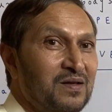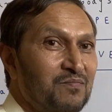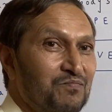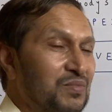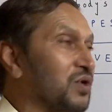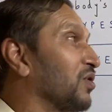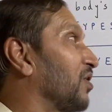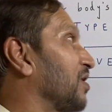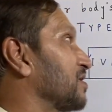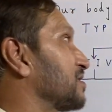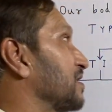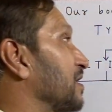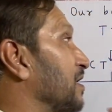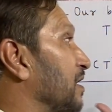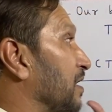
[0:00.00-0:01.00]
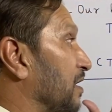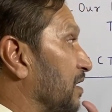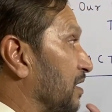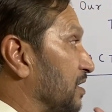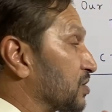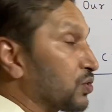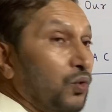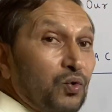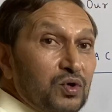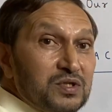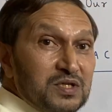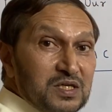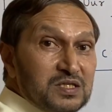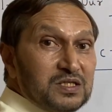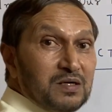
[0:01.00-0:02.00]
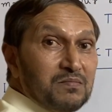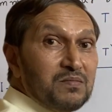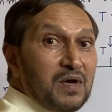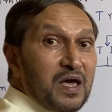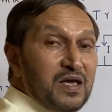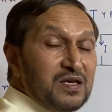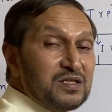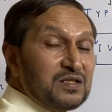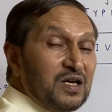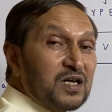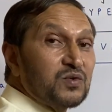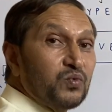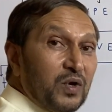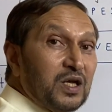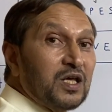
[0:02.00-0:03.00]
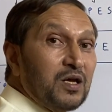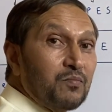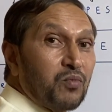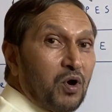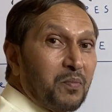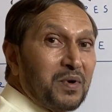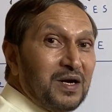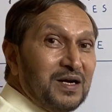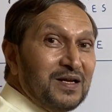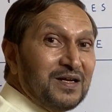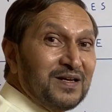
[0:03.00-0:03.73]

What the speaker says: because its own system is not working properly.